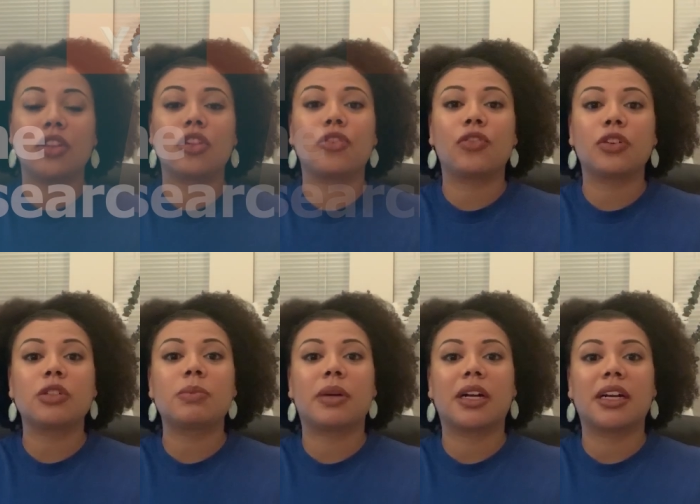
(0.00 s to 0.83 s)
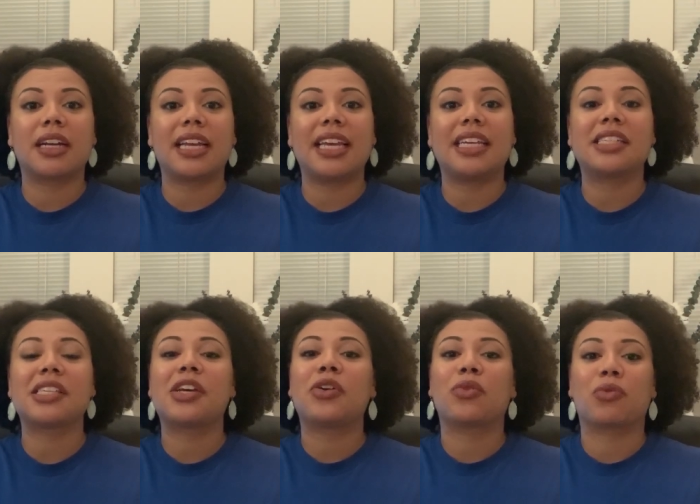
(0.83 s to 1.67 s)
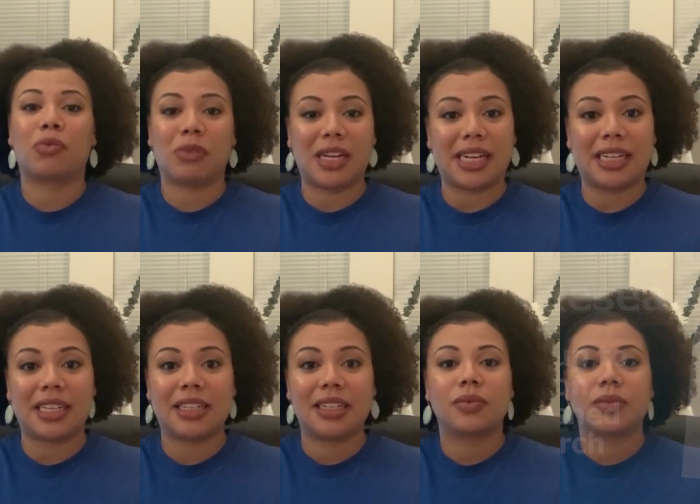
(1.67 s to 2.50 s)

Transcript: The first part is read.